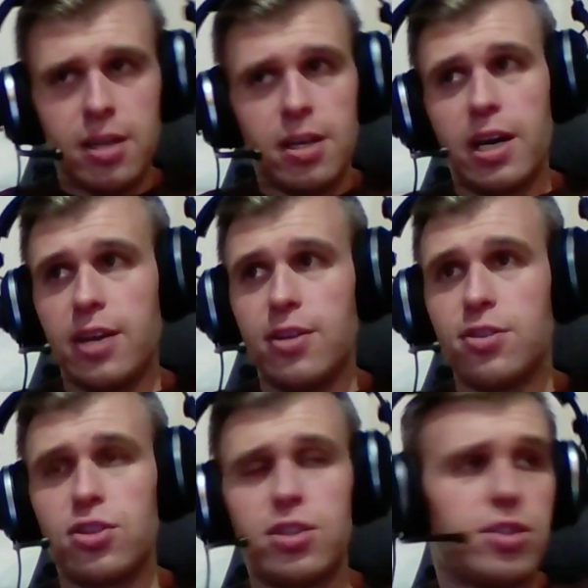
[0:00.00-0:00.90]
Uh, there's
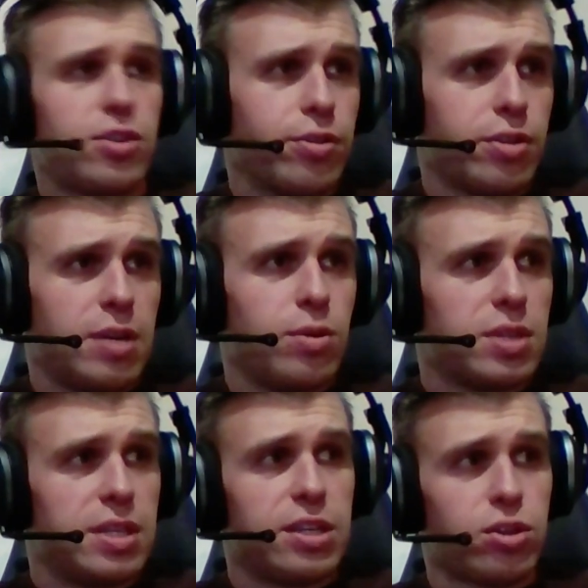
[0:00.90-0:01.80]
just this girl named whose
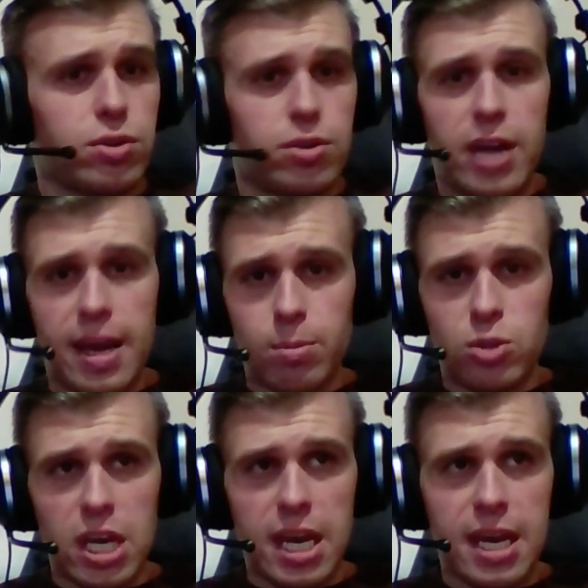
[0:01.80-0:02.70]
initials are
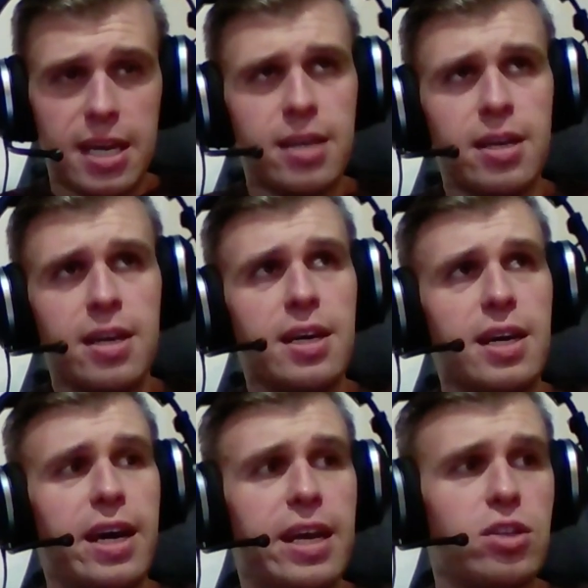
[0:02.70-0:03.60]
MJ,
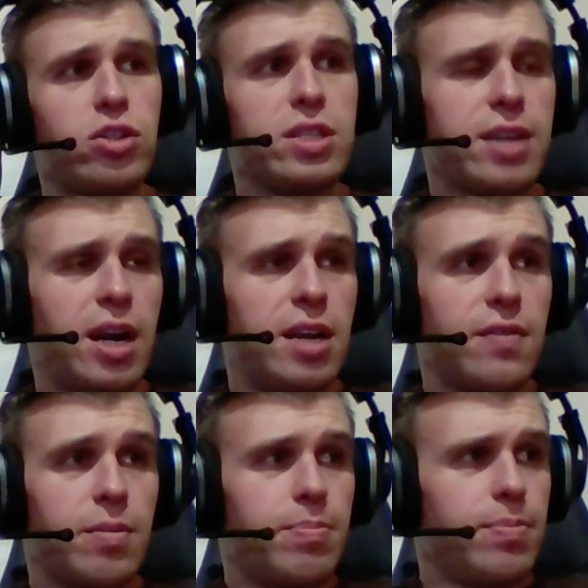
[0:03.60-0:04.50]
and she's kind of
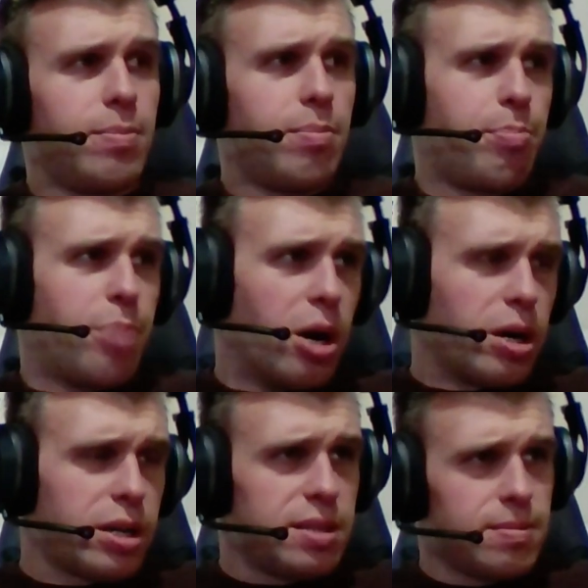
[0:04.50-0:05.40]
a
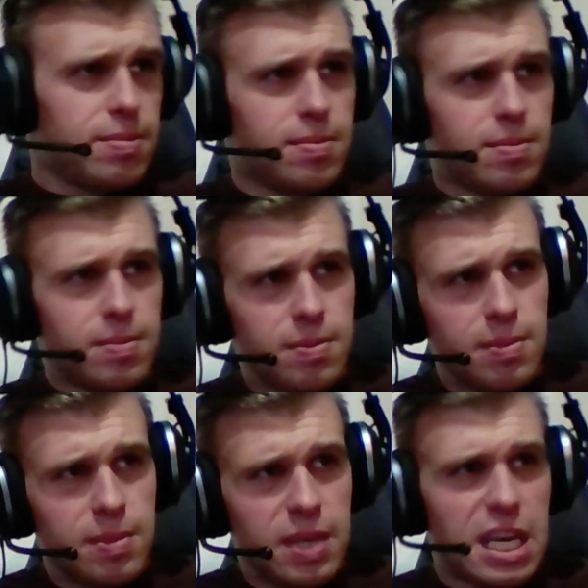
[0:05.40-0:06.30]
punk
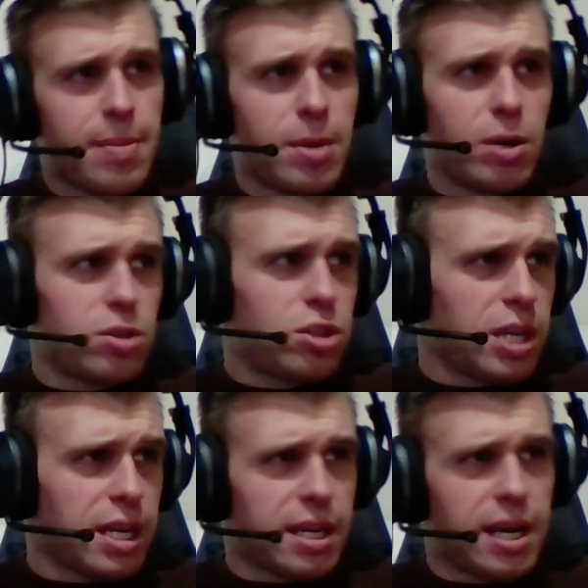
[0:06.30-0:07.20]
emo chick.